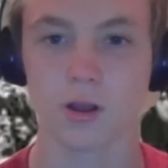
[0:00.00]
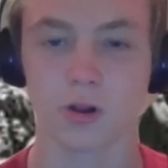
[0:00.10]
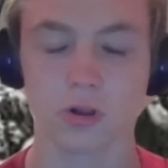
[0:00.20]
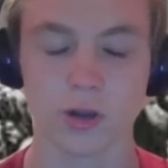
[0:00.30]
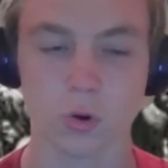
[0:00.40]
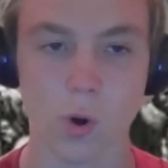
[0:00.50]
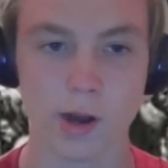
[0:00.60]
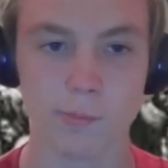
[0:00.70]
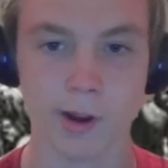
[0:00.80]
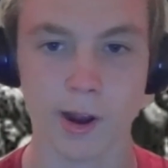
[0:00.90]
Glenn
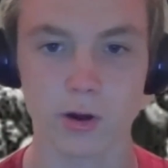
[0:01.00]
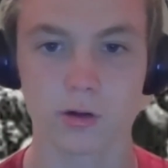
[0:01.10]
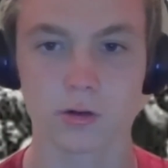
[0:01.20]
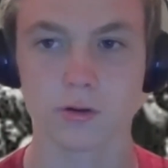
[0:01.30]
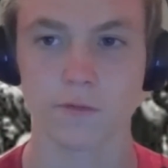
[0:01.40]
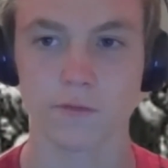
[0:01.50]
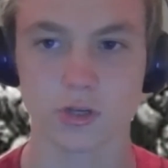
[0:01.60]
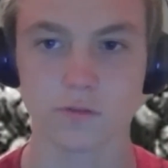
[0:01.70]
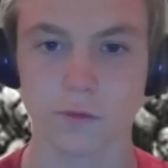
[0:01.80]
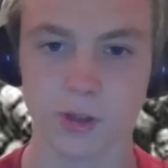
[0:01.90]
Quagmire
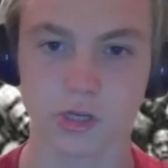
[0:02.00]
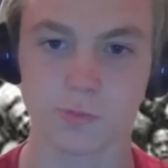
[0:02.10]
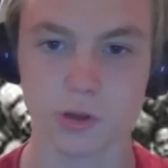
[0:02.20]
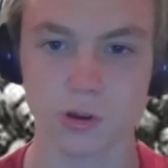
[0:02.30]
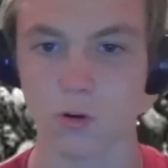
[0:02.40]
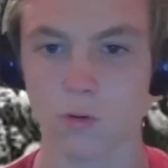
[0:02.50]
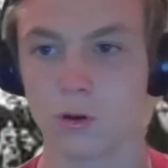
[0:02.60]
from HBO,